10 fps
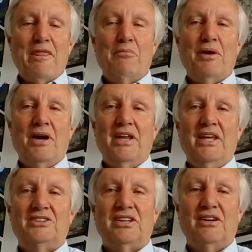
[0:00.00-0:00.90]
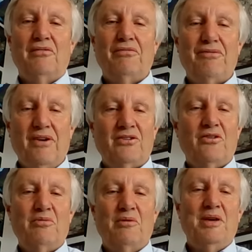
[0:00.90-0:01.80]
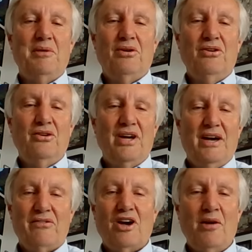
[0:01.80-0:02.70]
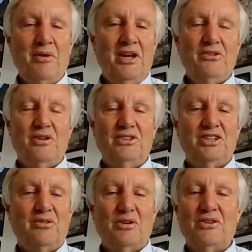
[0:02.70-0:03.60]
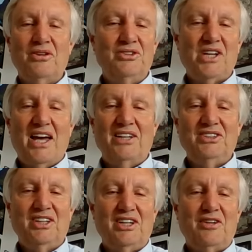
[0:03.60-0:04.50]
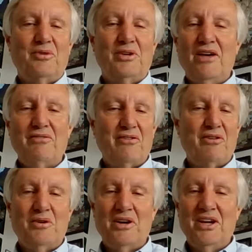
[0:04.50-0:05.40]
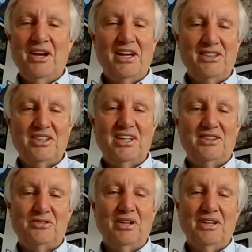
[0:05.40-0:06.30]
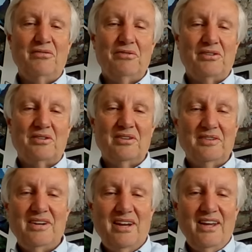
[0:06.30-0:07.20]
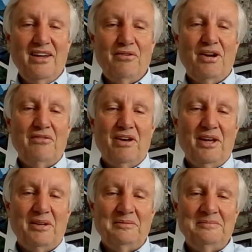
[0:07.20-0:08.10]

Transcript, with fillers: but it's a fun group of people who have common interests and we're enthusiastic and we love everyone and it's it's really a fun fun event